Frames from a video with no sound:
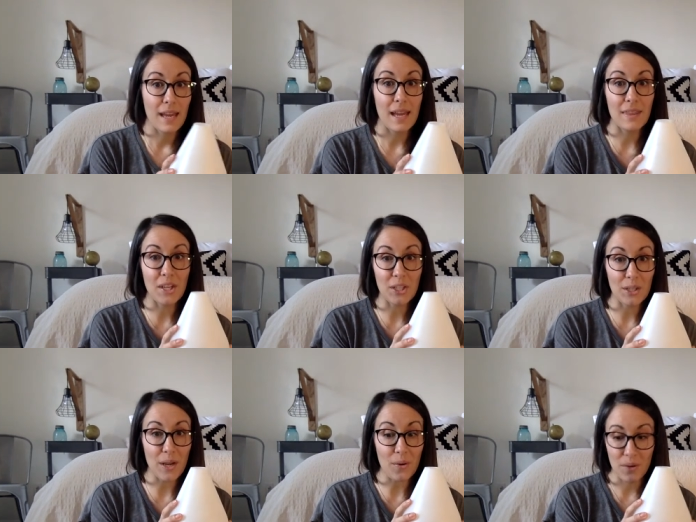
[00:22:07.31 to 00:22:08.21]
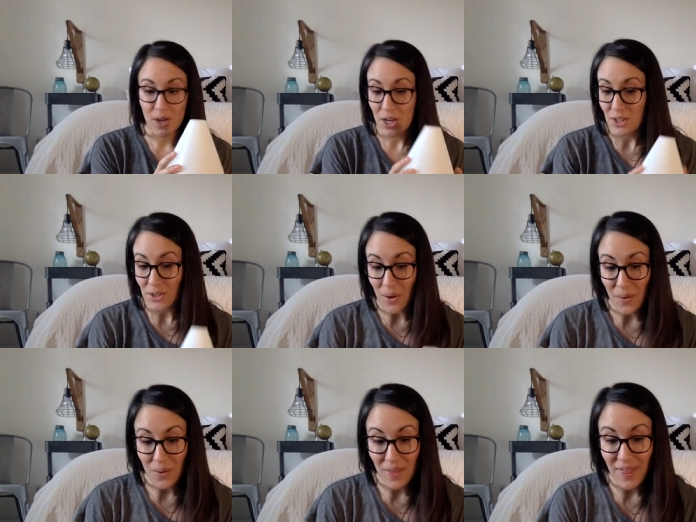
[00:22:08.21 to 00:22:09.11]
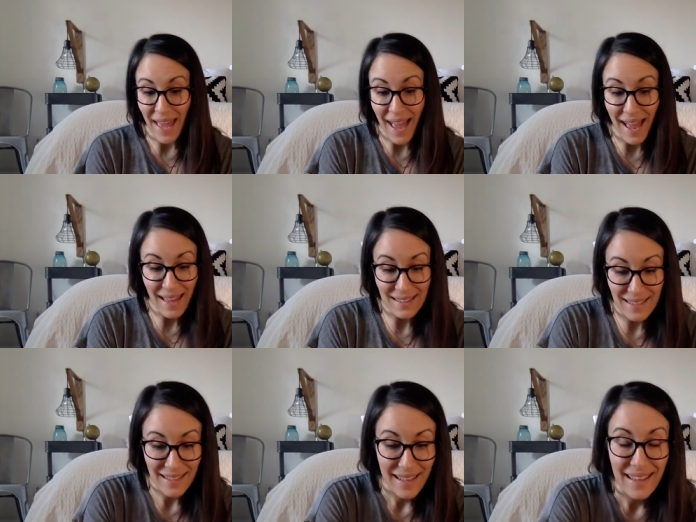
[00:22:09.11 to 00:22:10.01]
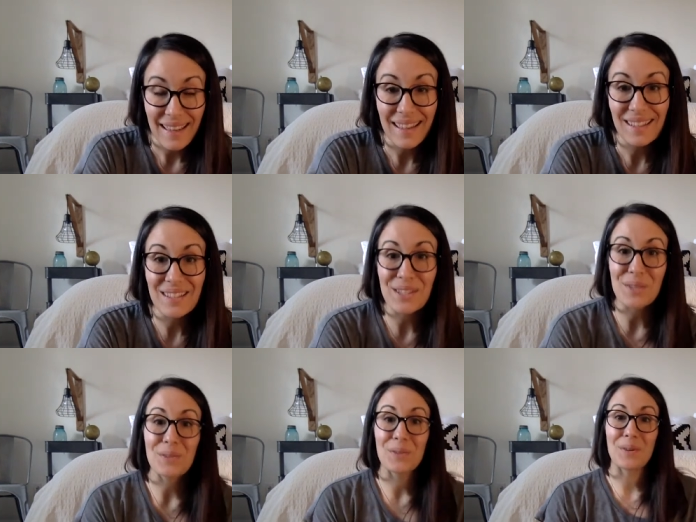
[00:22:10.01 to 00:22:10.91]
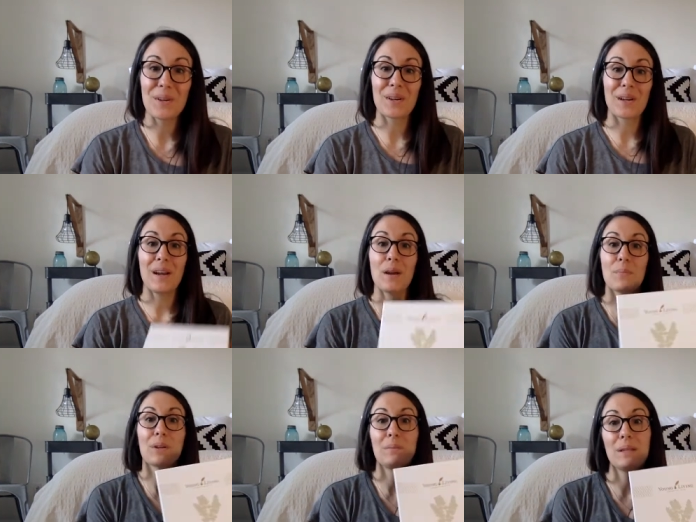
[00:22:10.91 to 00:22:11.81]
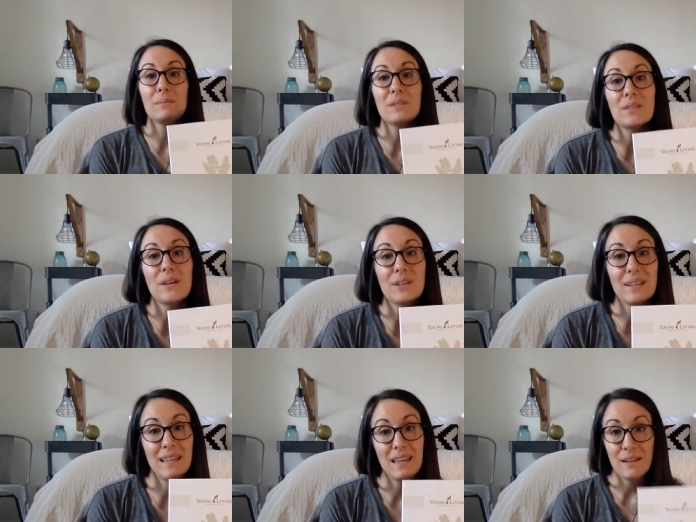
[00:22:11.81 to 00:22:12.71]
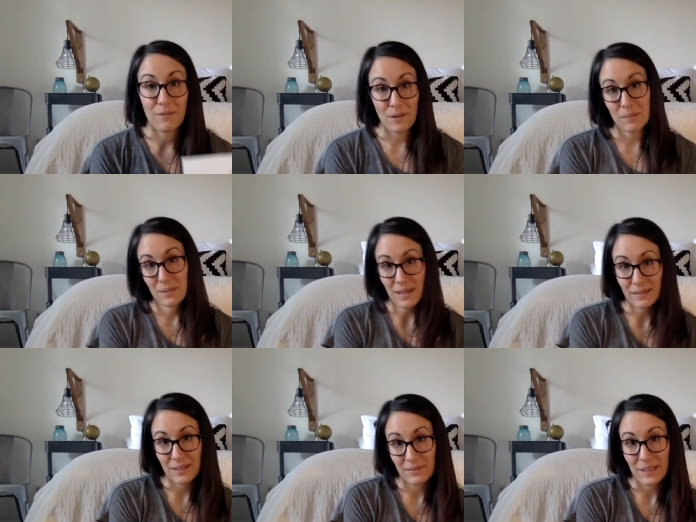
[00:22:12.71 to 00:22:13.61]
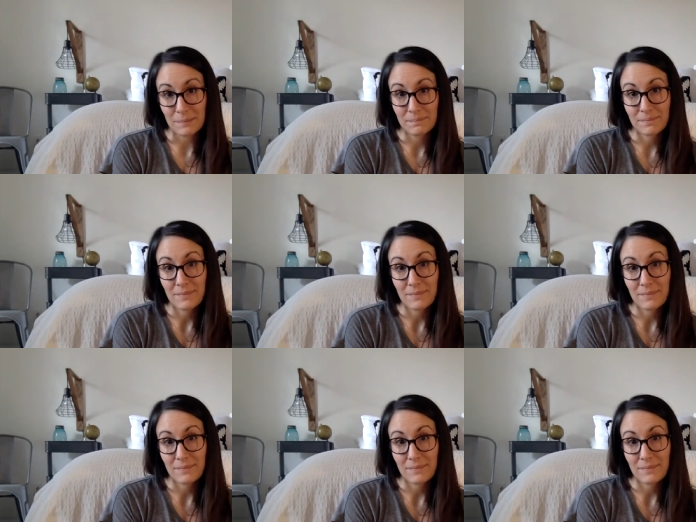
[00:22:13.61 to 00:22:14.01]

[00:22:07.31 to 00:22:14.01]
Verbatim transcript: And there you go. So that is your premium starter kit from Young Living.